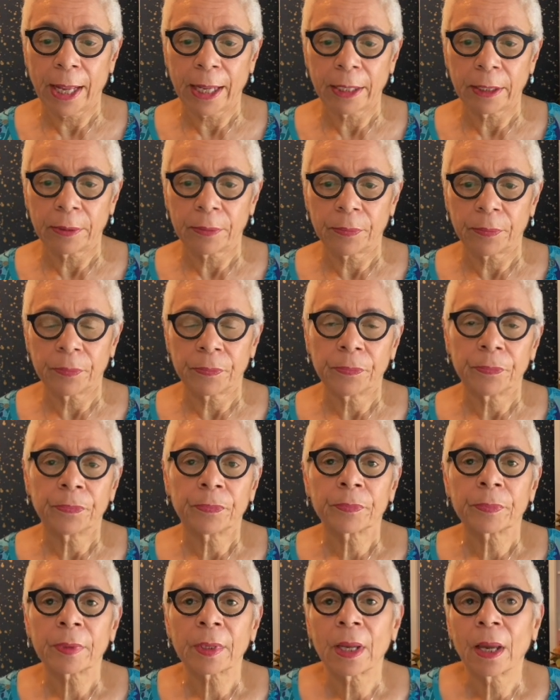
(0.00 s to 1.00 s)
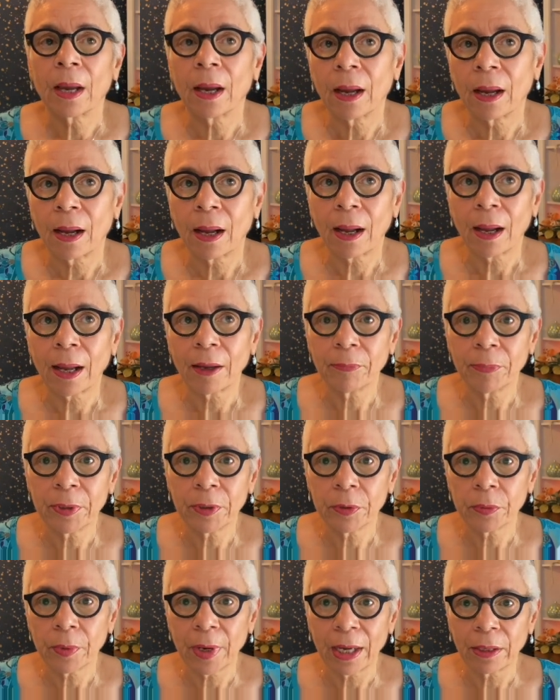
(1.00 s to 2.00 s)
But
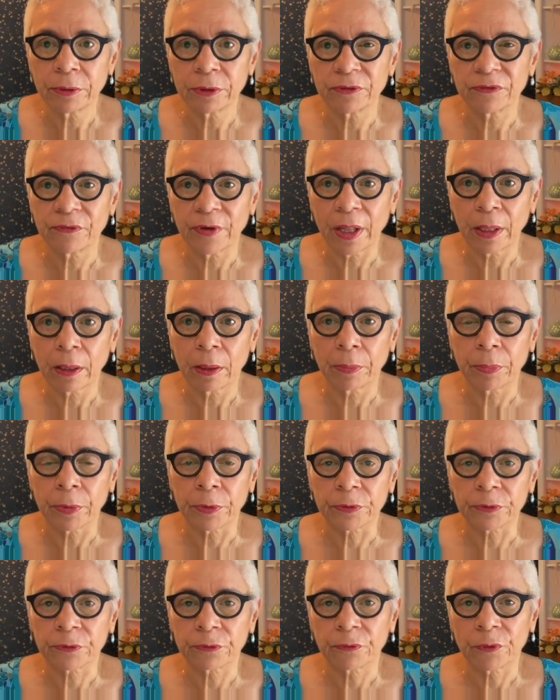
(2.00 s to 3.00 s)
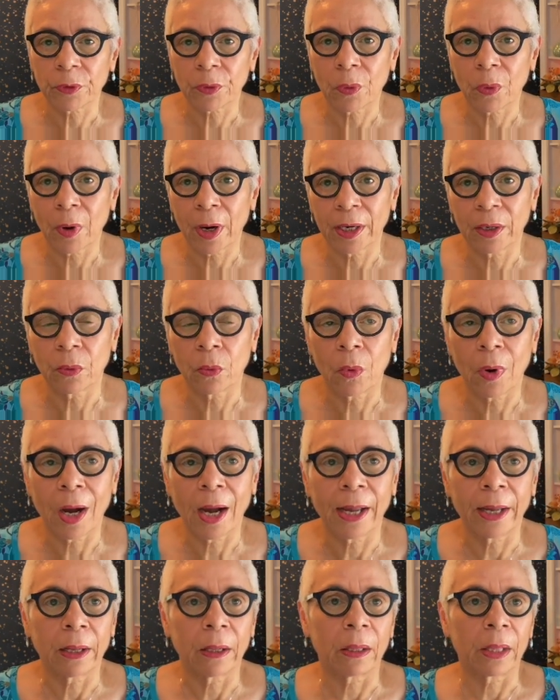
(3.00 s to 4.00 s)
I've been around developers for quite a
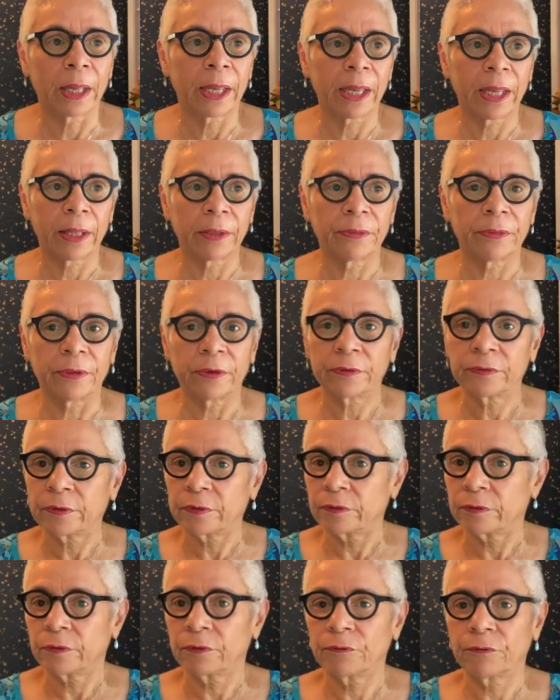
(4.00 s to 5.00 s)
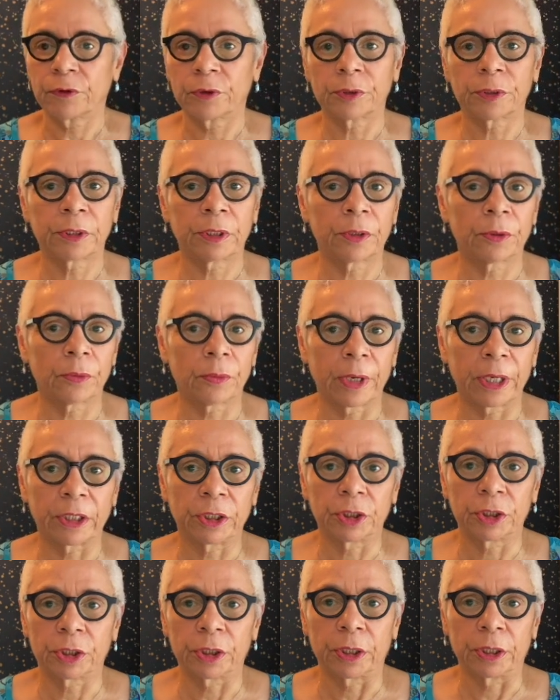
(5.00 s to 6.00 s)
while, and this is the first
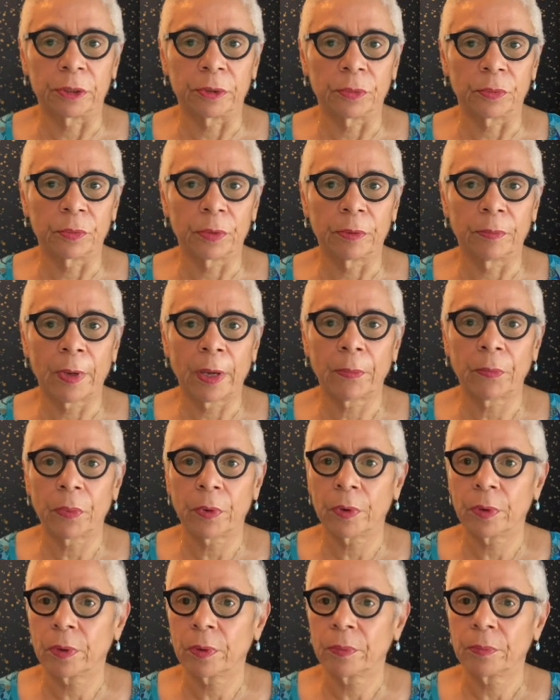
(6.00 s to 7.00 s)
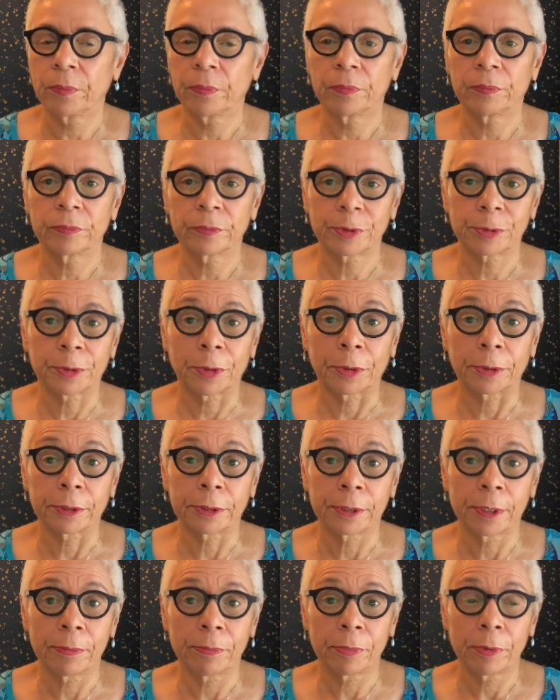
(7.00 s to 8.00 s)
iteration. Remember,
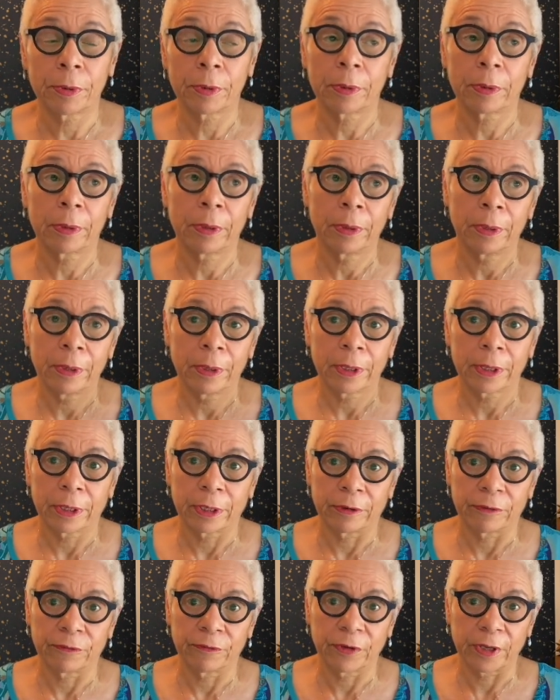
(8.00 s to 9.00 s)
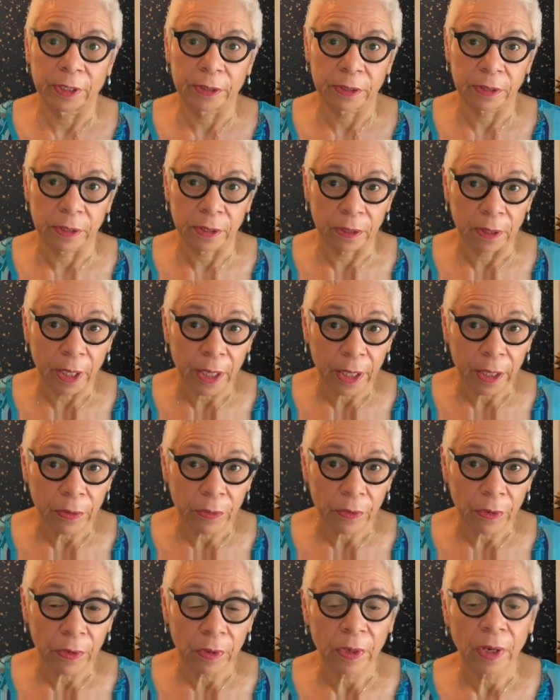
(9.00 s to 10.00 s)
start simple, get fancy
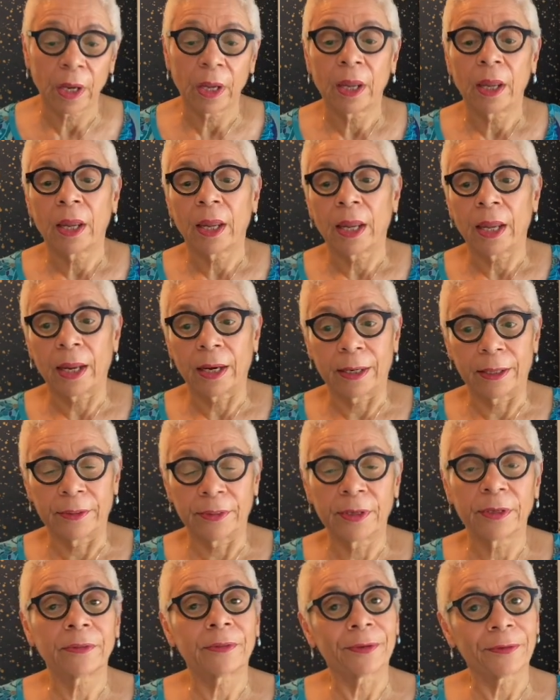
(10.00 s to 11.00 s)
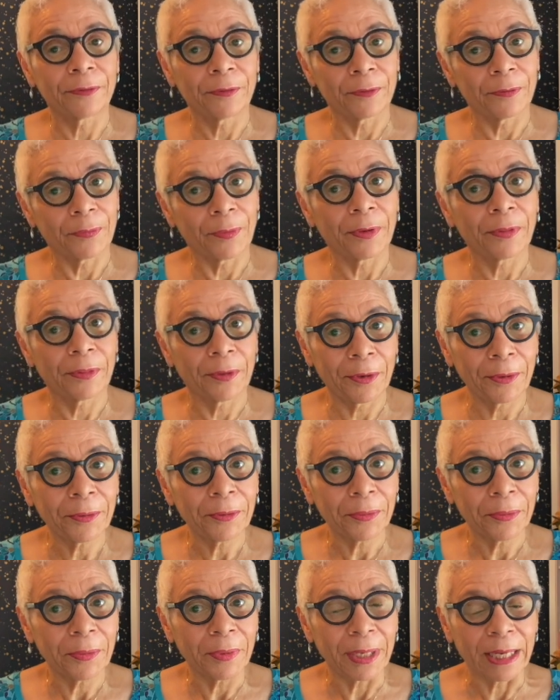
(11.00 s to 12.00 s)
later, and I think this is what
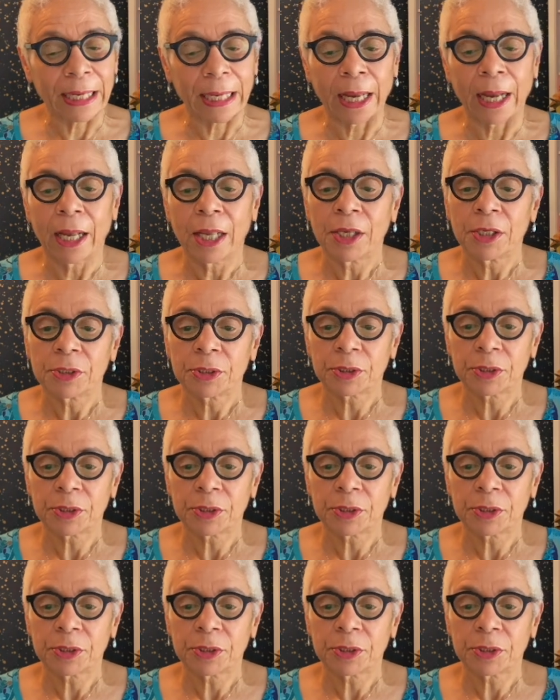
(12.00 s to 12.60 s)
they're doing.